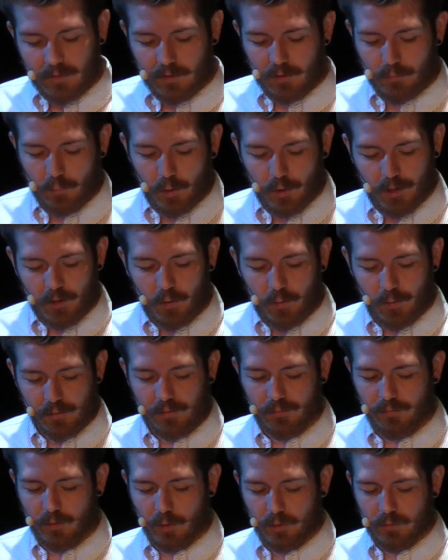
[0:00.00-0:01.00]
the
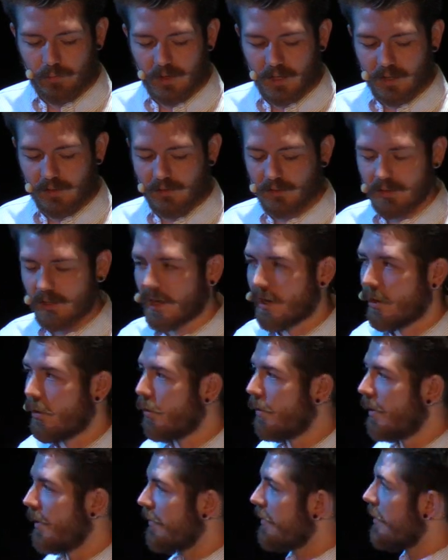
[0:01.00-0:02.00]
workhorse of those things are
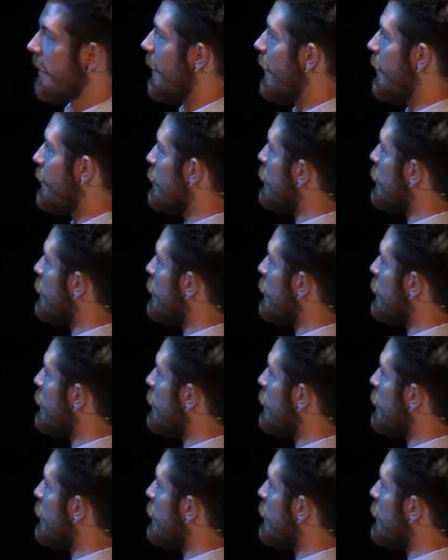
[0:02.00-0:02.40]
always how